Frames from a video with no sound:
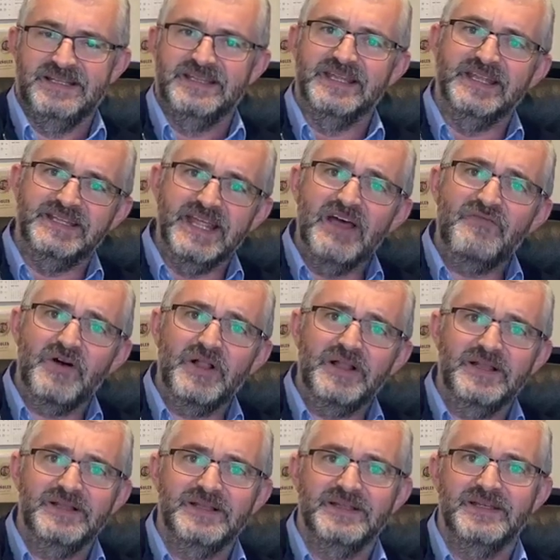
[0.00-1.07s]
The
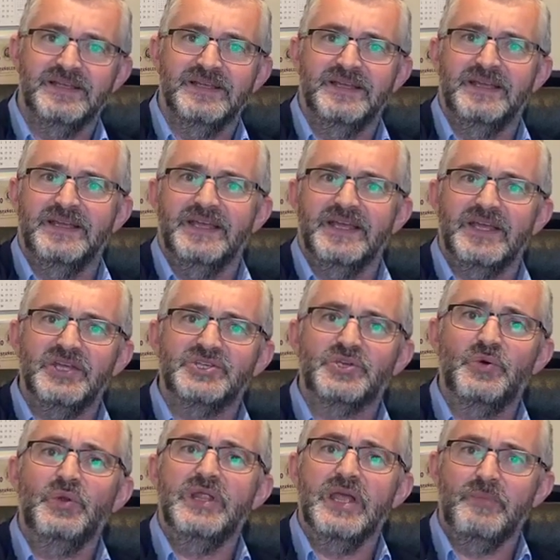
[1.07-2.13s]
devil is
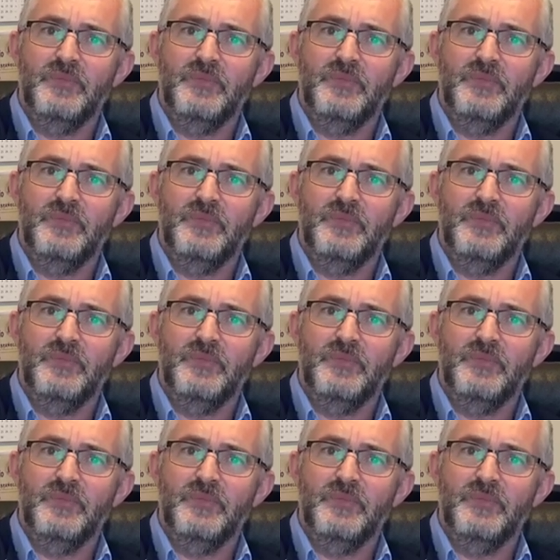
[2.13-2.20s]
only a